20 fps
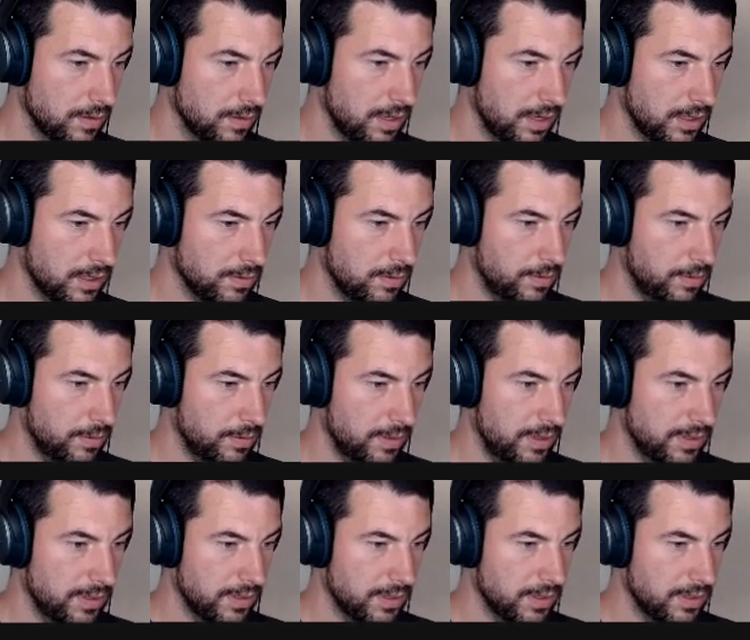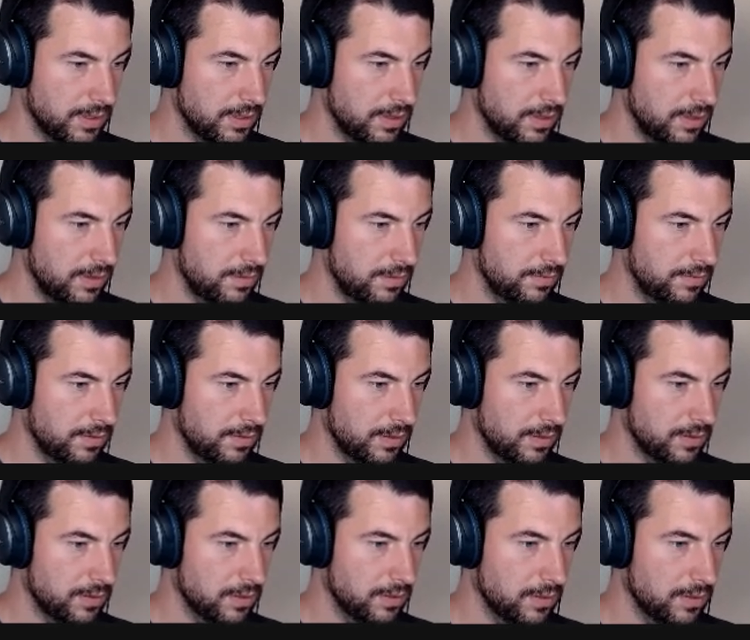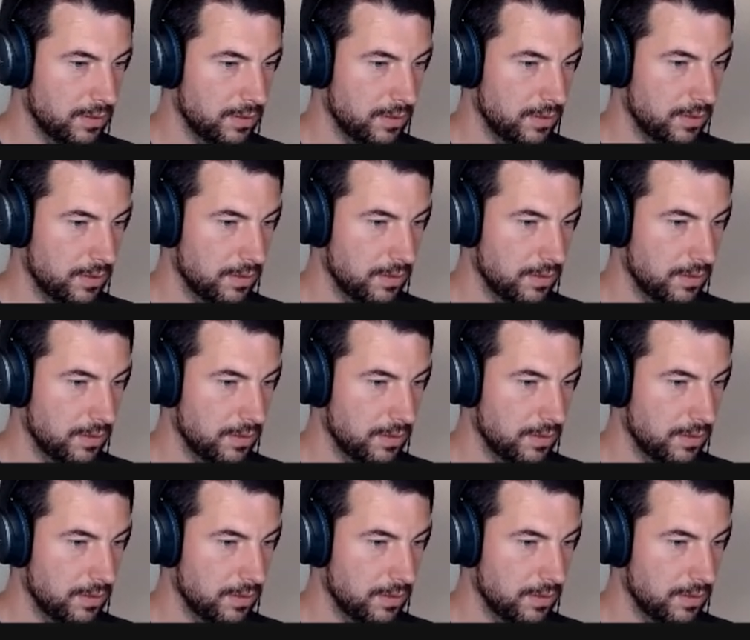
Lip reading: Let's replace this another function.